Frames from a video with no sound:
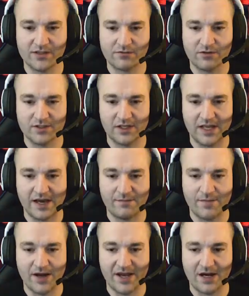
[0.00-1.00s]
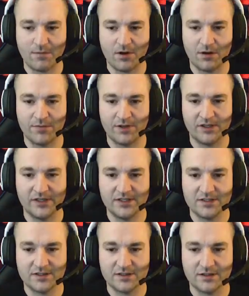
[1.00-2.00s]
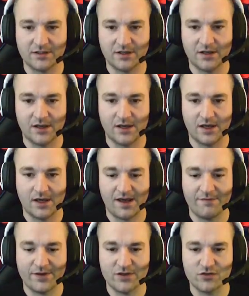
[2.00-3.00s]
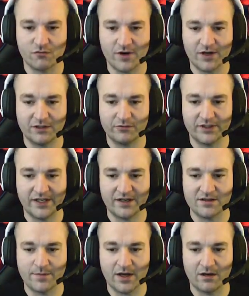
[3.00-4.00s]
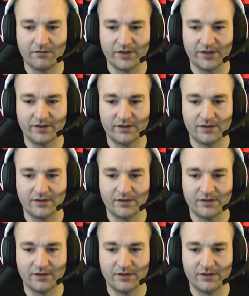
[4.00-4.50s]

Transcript: runs, a lot of my anima abilities have been directly related to my Covenant.